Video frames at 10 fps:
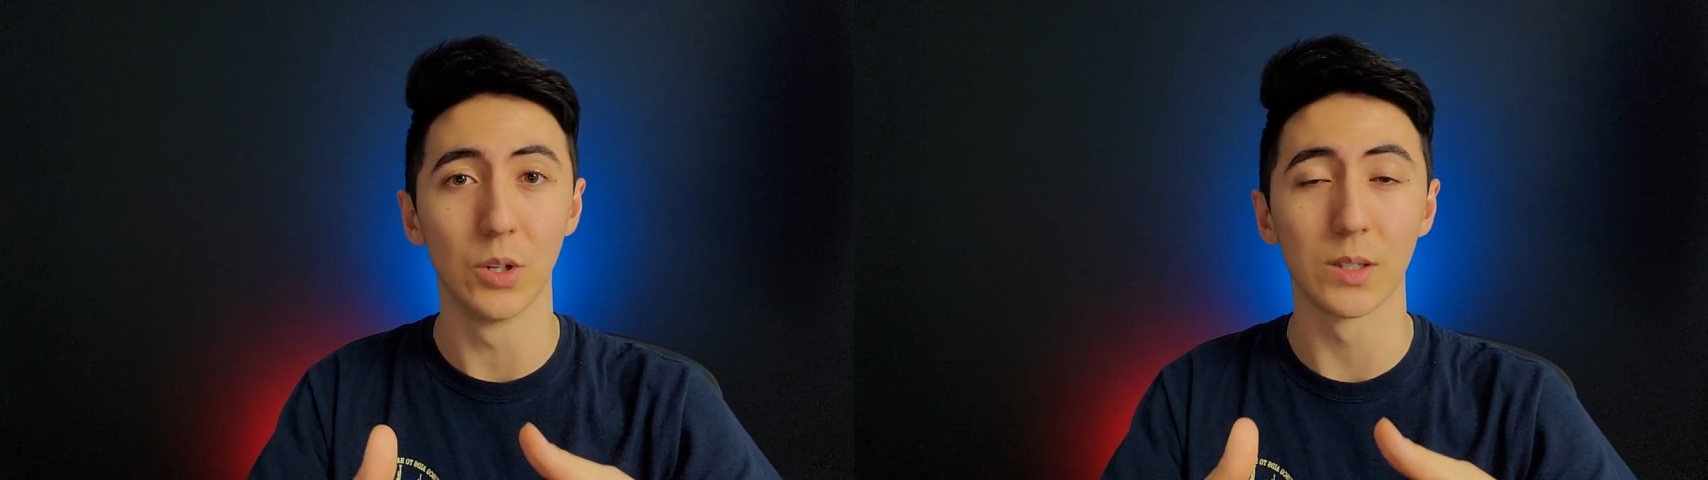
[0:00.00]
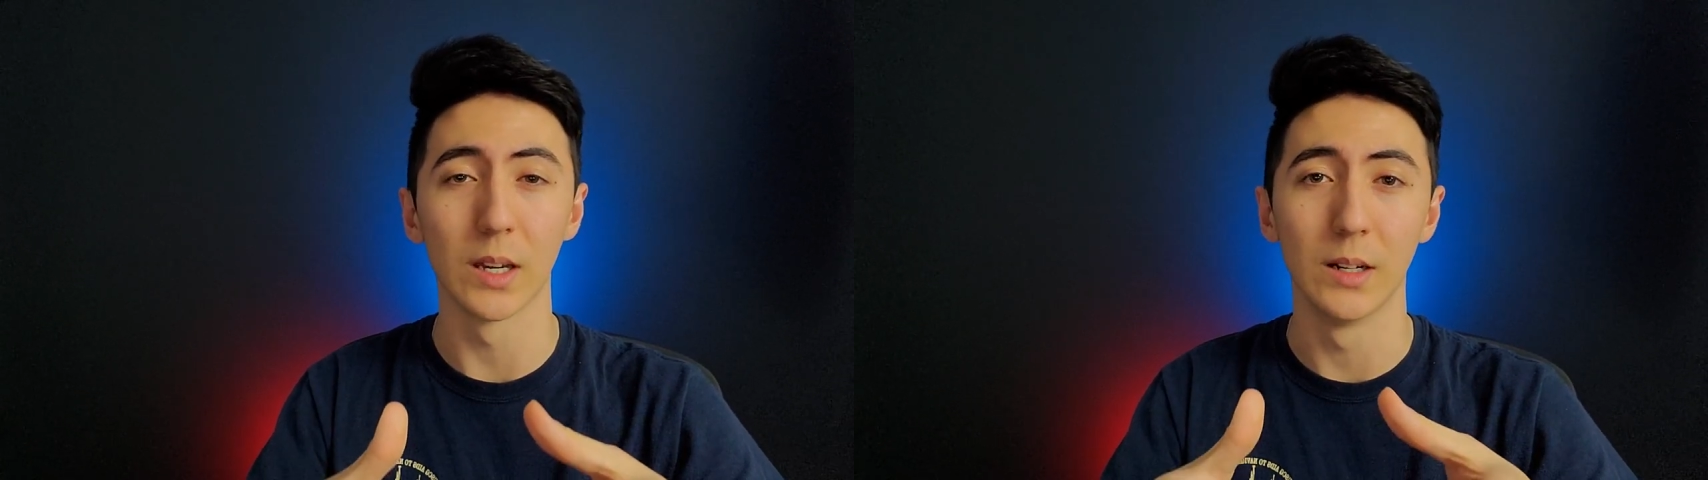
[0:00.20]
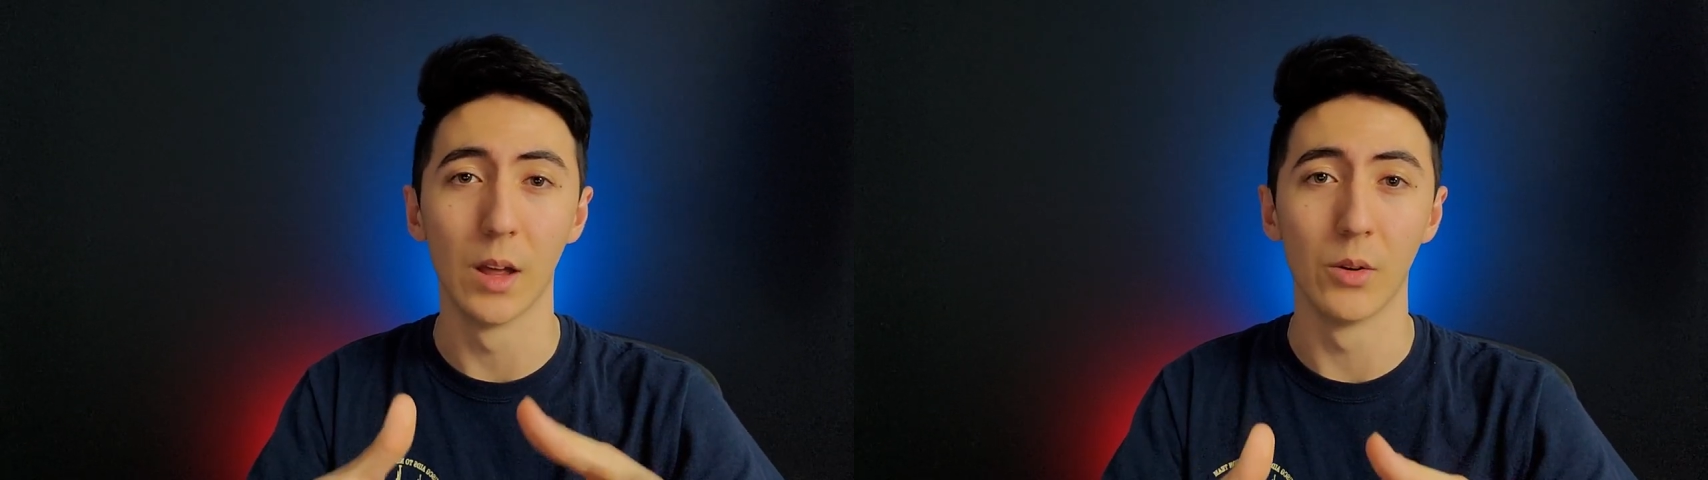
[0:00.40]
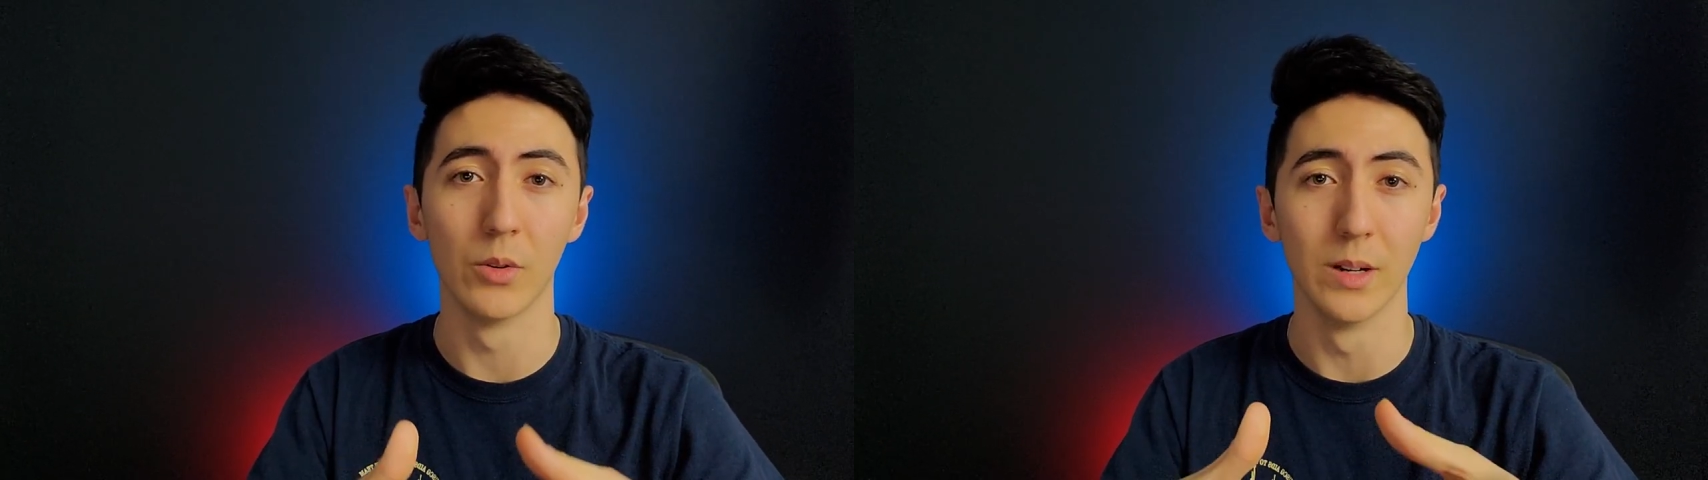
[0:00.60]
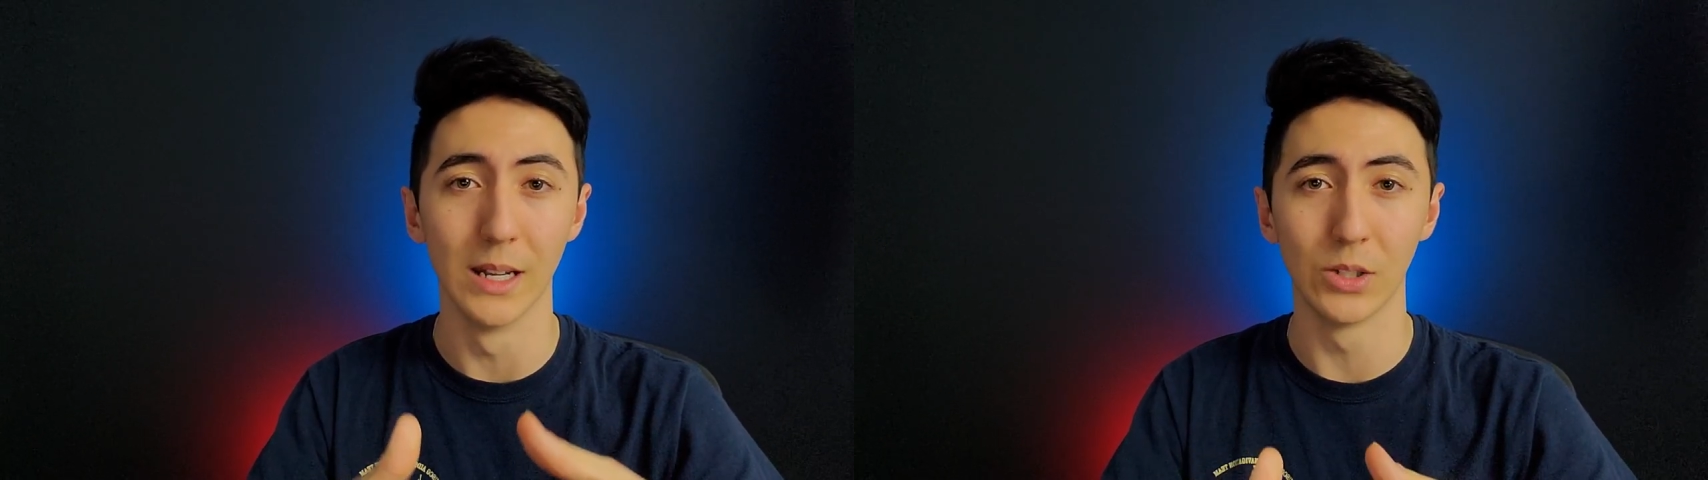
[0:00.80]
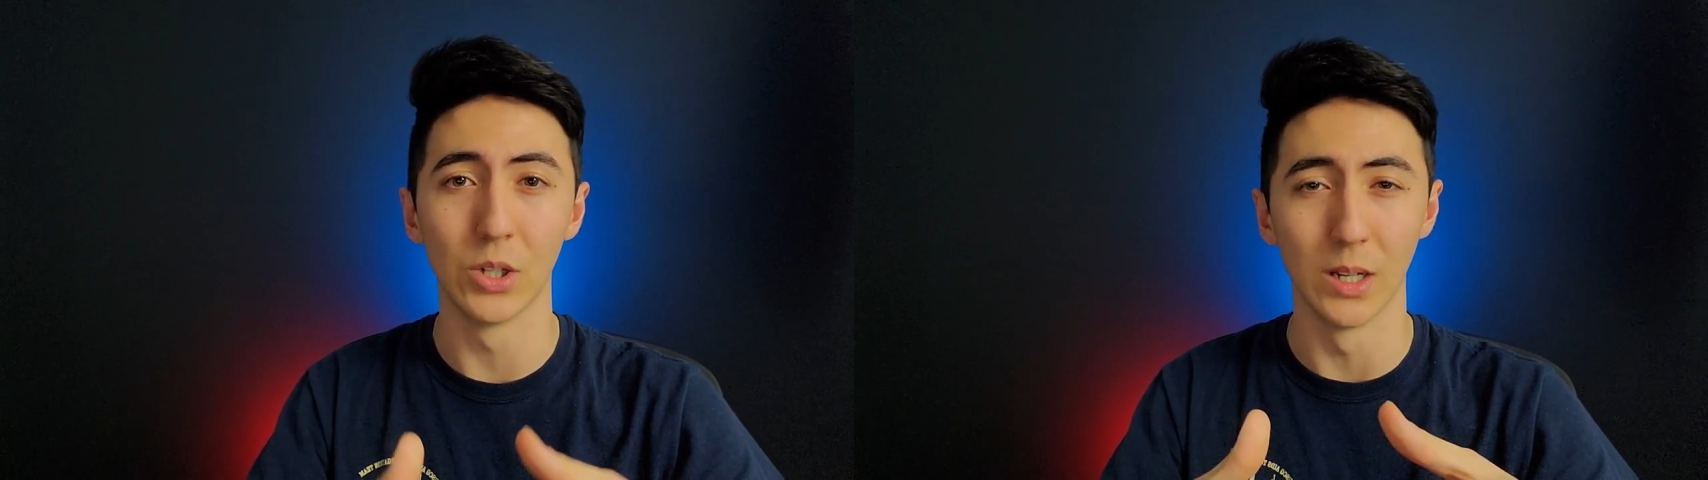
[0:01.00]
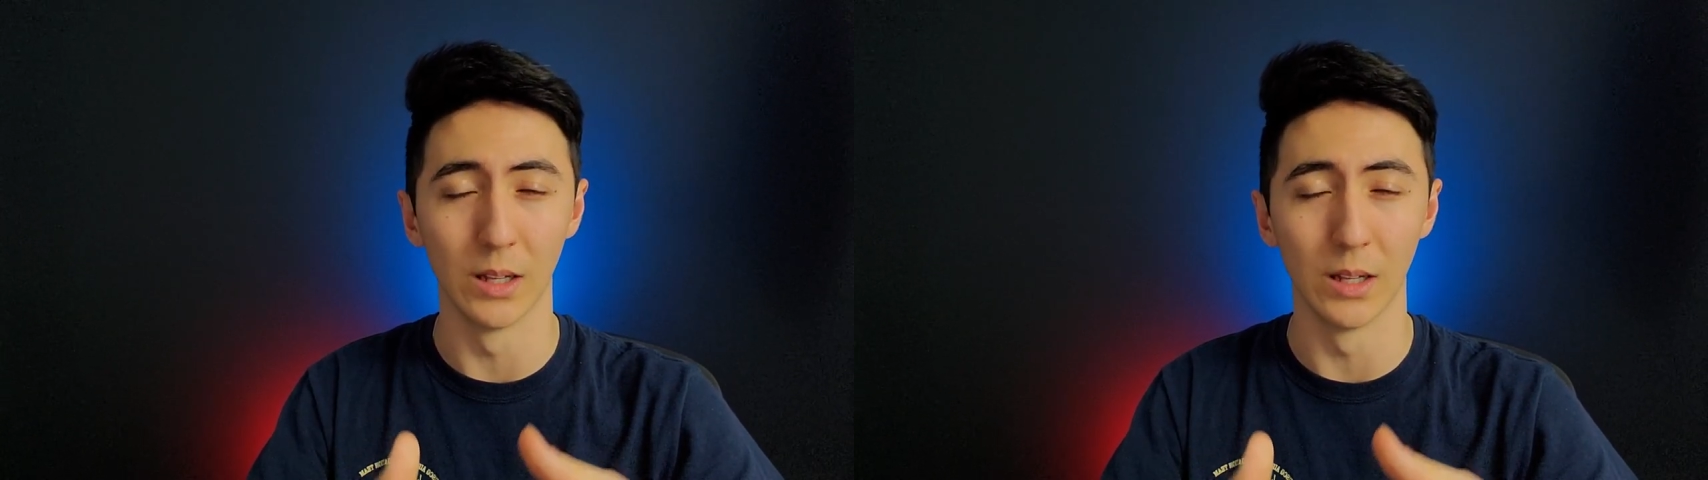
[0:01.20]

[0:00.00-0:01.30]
just another niche